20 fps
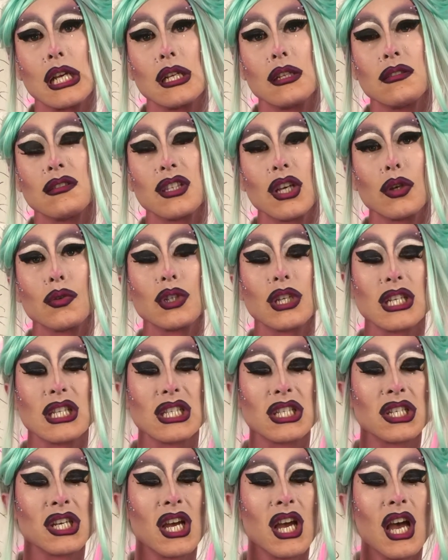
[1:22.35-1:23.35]
So just
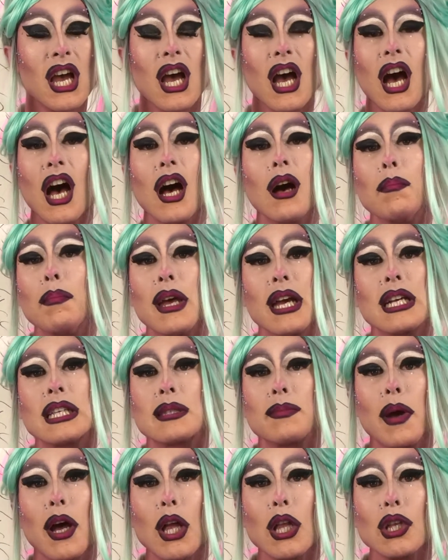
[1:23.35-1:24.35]
a big
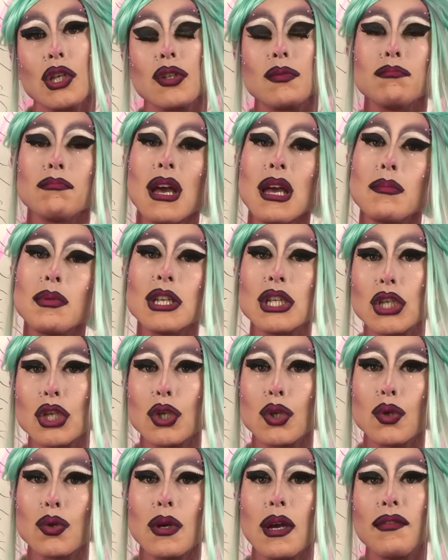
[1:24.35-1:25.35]
sponge, maybe two
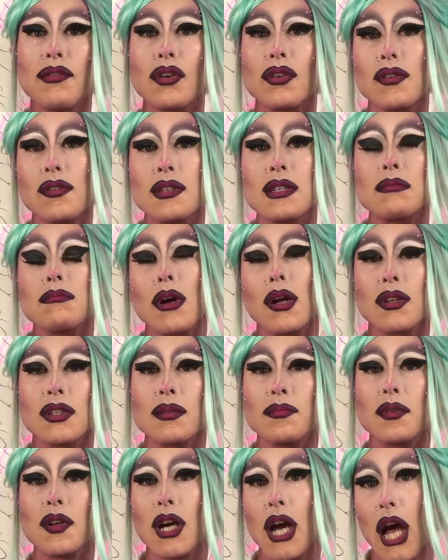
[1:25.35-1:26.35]
if you're using multiple
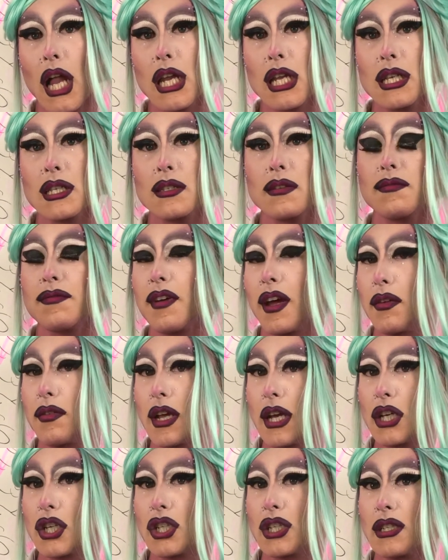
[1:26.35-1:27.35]
colors of
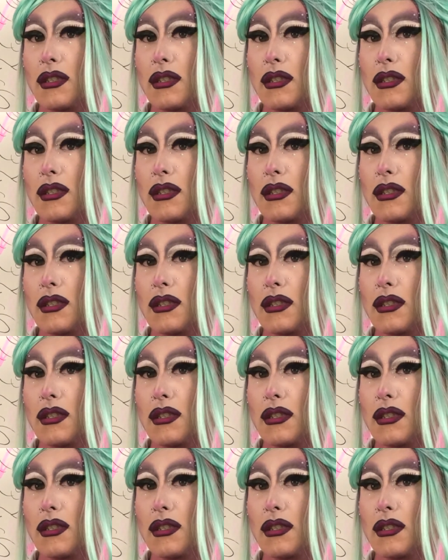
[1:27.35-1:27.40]
foundation.